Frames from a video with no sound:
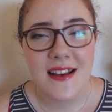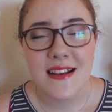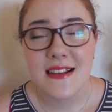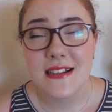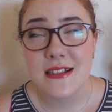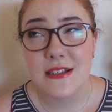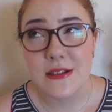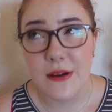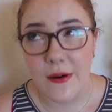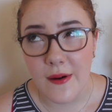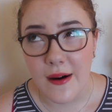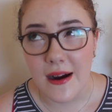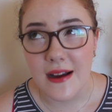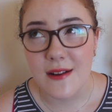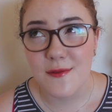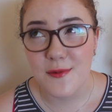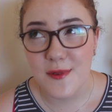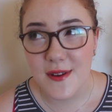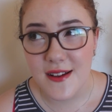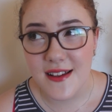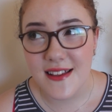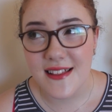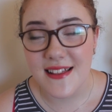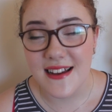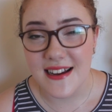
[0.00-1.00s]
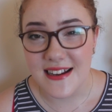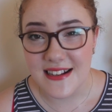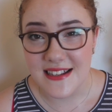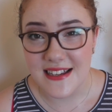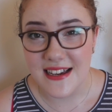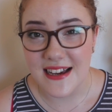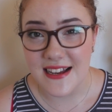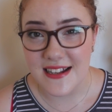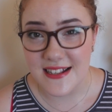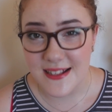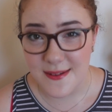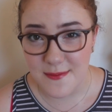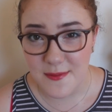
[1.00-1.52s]
so I'd really like to
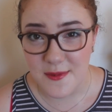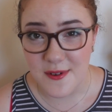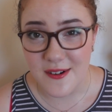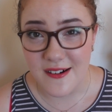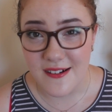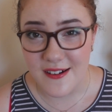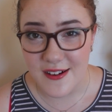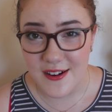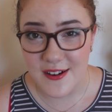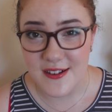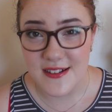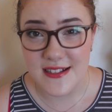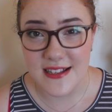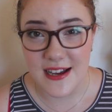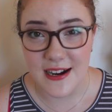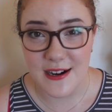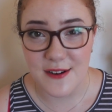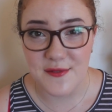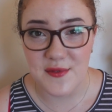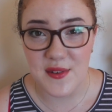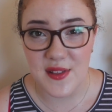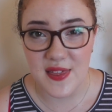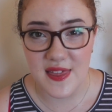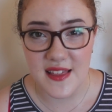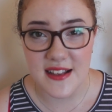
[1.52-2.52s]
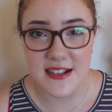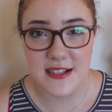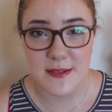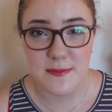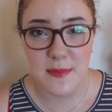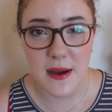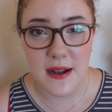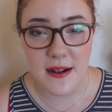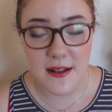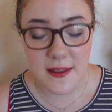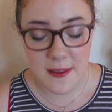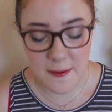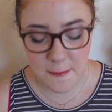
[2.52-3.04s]
get some more use out of it this
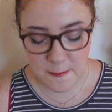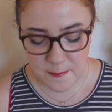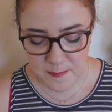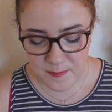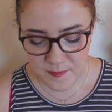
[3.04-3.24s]
month.